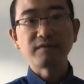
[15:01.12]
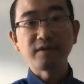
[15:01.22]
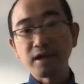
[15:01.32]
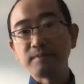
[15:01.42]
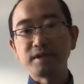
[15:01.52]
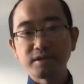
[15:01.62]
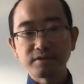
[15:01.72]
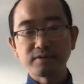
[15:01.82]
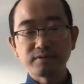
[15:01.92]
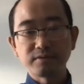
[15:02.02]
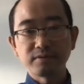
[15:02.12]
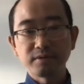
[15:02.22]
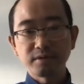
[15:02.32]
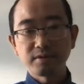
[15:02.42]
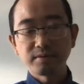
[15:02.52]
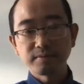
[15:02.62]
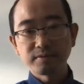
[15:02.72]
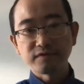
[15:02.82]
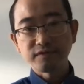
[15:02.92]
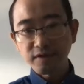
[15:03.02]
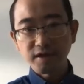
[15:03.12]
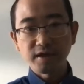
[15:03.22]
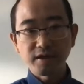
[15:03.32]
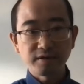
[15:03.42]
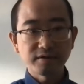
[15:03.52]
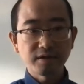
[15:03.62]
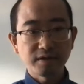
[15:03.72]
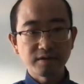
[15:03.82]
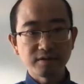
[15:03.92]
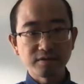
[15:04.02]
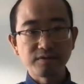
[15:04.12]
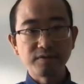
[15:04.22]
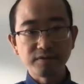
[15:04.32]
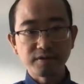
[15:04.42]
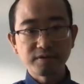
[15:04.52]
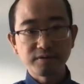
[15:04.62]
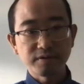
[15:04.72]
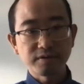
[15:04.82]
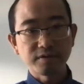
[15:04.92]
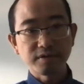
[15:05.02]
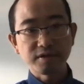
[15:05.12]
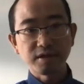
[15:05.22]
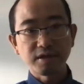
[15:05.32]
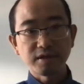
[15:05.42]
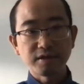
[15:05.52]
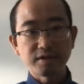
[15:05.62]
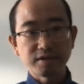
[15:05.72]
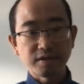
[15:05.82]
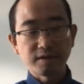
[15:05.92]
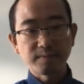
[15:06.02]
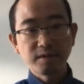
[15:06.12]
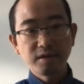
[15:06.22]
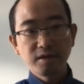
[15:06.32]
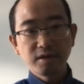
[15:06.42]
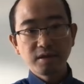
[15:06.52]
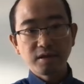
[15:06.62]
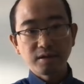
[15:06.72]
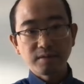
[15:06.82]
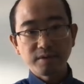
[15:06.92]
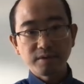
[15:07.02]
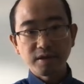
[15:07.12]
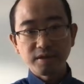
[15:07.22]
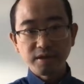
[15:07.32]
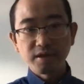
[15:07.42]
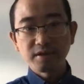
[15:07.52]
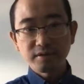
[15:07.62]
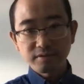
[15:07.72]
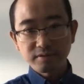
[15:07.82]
of led me to Flyte and to Union to a certain extent is I did